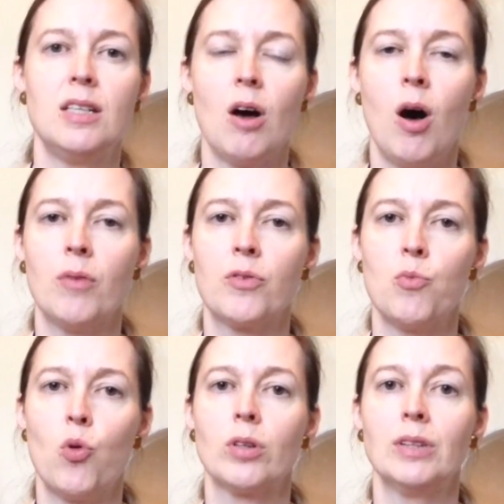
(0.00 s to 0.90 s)
to offer
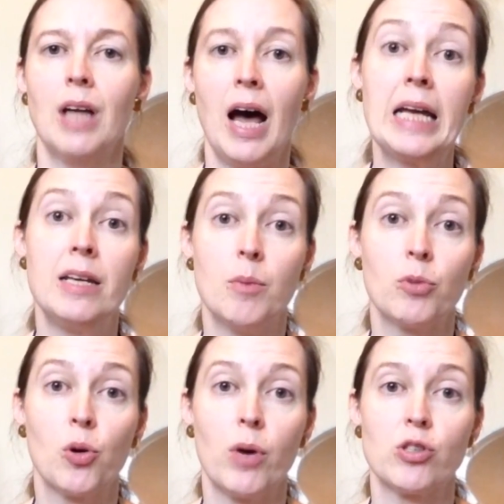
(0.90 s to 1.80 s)
more line
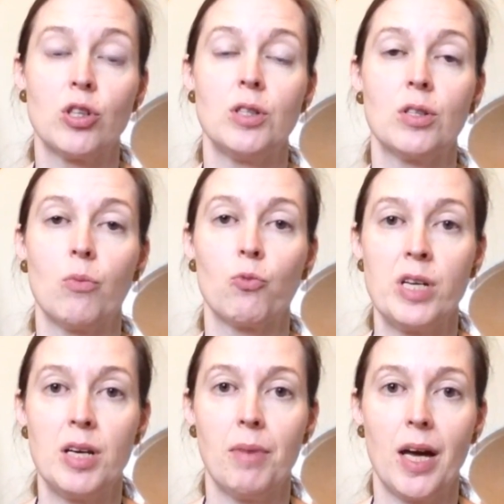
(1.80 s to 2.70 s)
number questions on
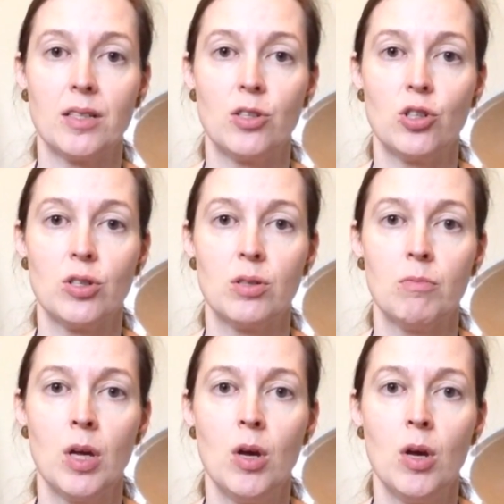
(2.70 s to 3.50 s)
reading passages,